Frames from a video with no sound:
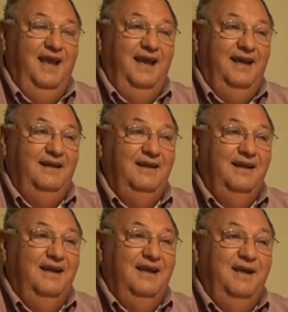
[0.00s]
And
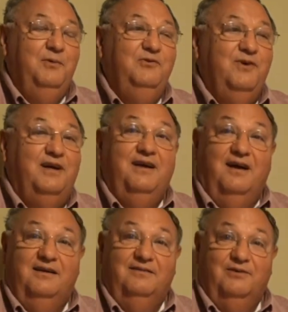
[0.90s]
he was very
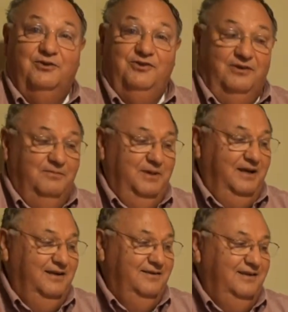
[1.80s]
controversial
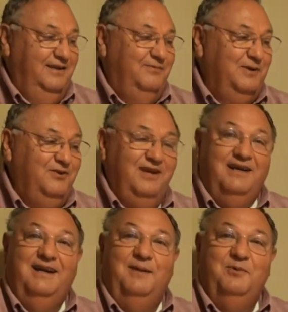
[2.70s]
because his
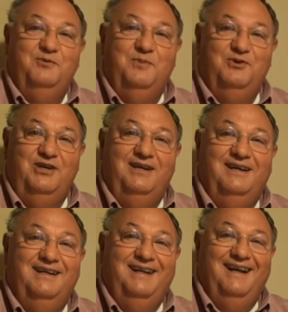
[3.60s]
nickname was Machine
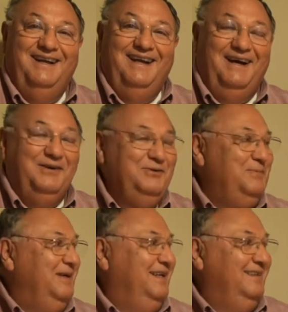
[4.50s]
Gun
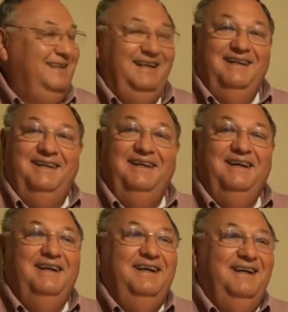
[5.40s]
Kelleyhouse because he had
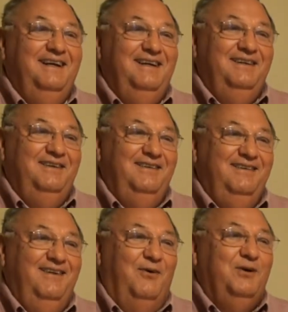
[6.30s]

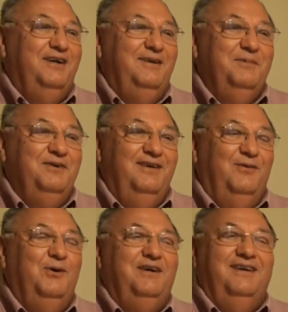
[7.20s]
ordered, a
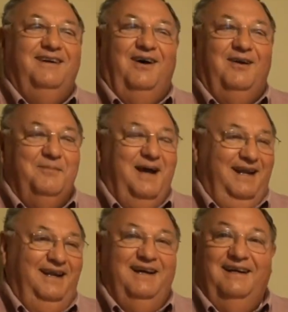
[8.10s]
ordered an
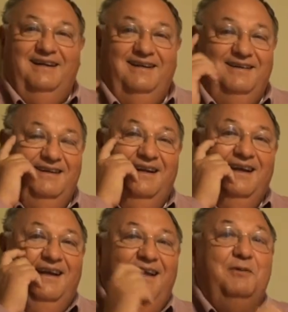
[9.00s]
automatic gun. And
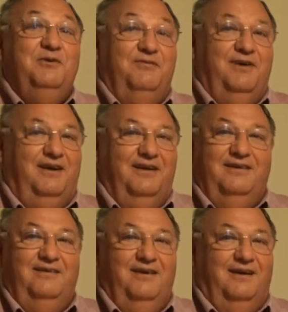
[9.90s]
he was a very
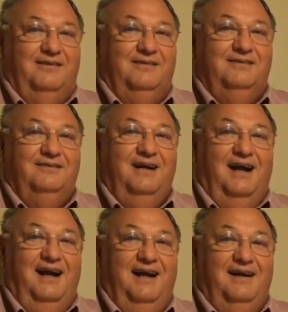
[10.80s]
good director,
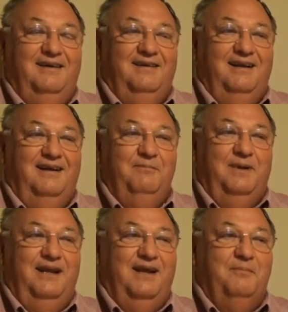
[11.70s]
uh,
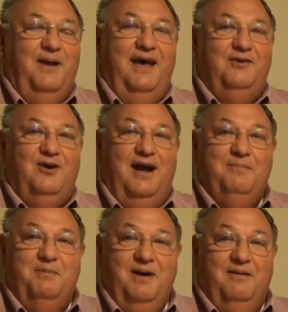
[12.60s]
but he had a bad
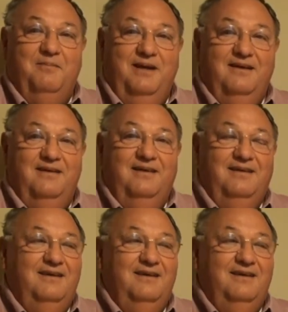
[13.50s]
rap about being